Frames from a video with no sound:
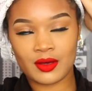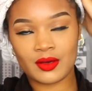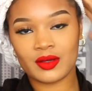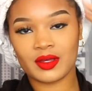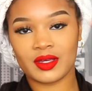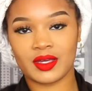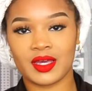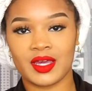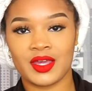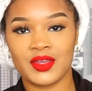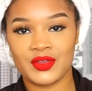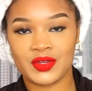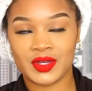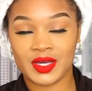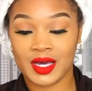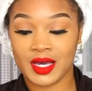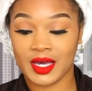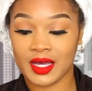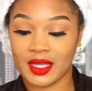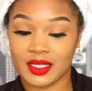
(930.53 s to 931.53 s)
Okay, you
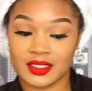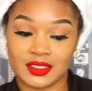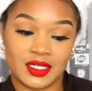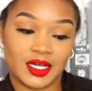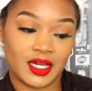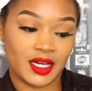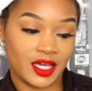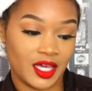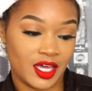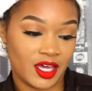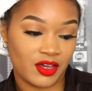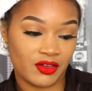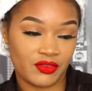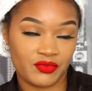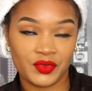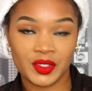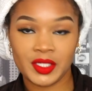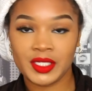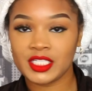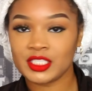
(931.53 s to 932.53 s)
guys, I have
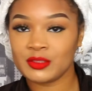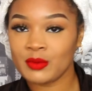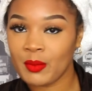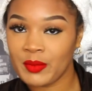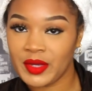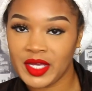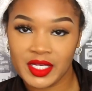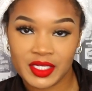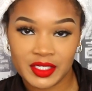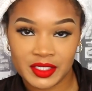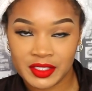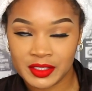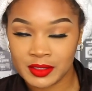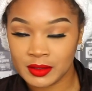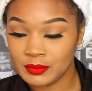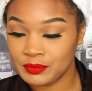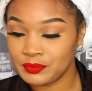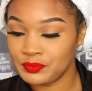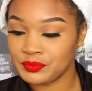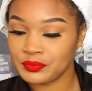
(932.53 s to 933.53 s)
finished my
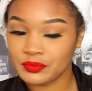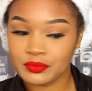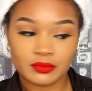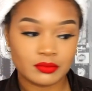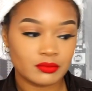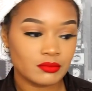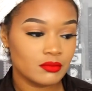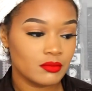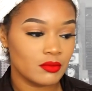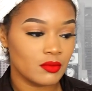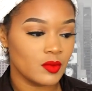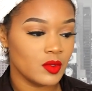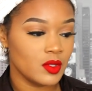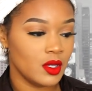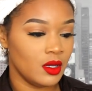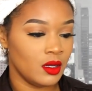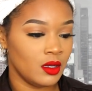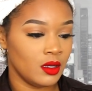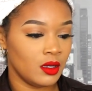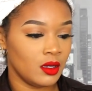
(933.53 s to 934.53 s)
makeup.
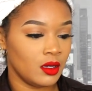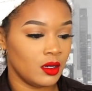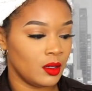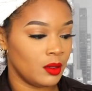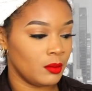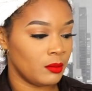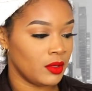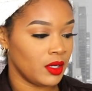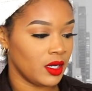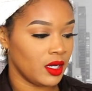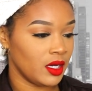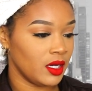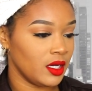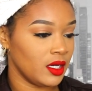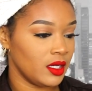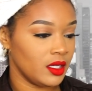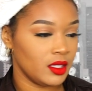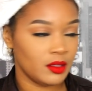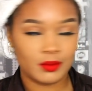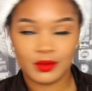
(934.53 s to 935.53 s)

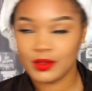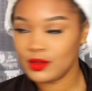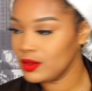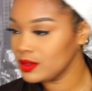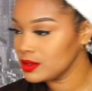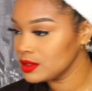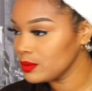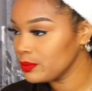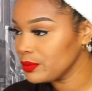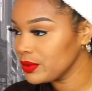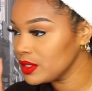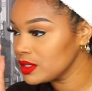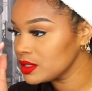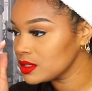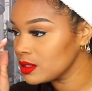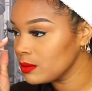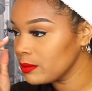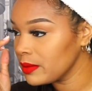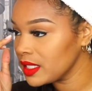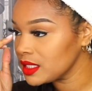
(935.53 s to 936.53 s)
I am going to put
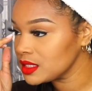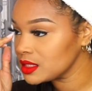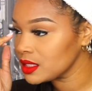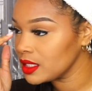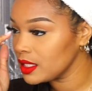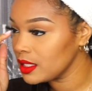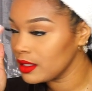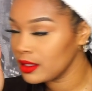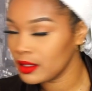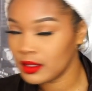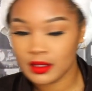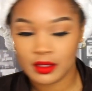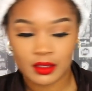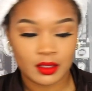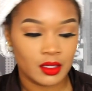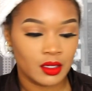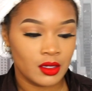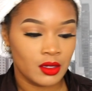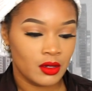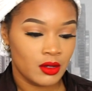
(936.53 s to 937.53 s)
some mascara
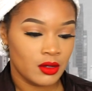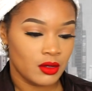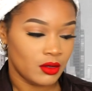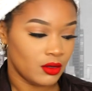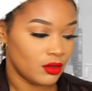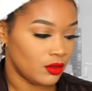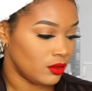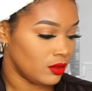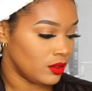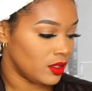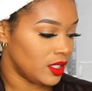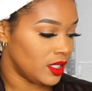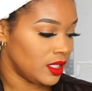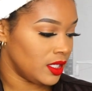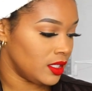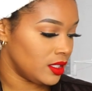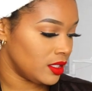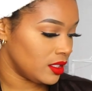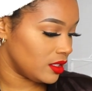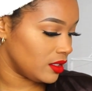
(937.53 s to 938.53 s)

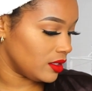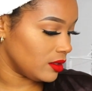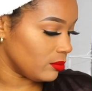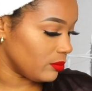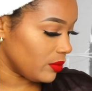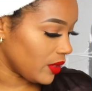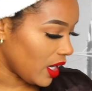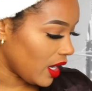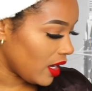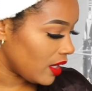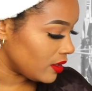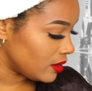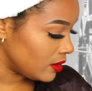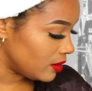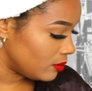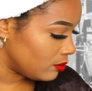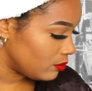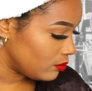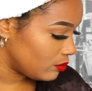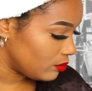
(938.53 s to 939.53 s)
on the
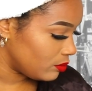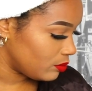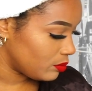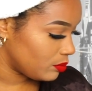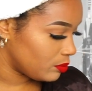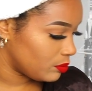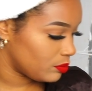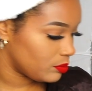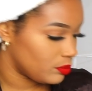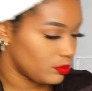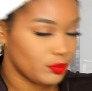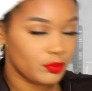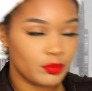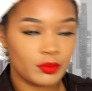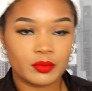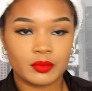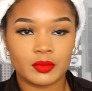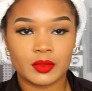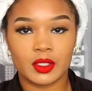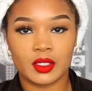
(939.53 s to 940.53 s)
bottom
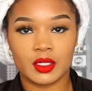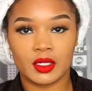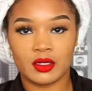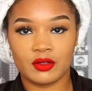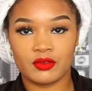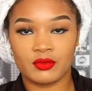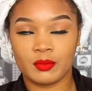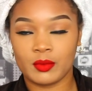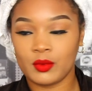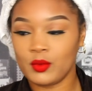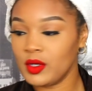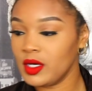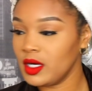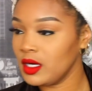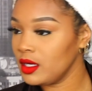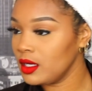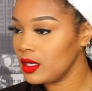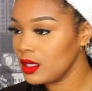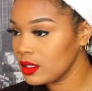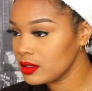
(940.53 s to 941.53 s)
of,
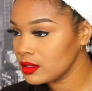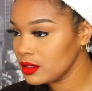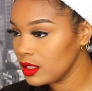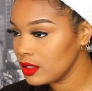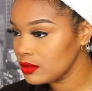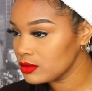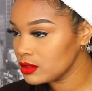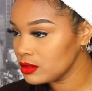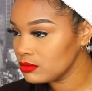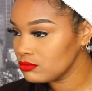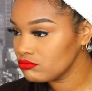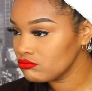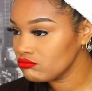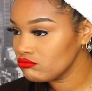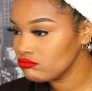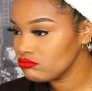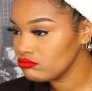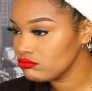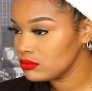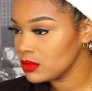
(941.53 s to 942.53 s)
well, I thought I was going,
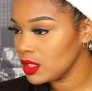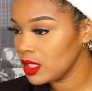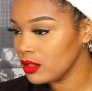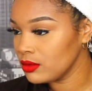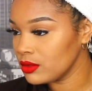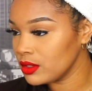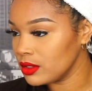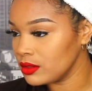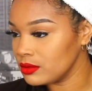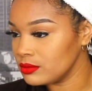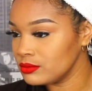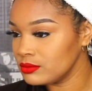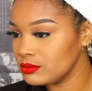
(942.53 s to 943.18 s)
I don't know.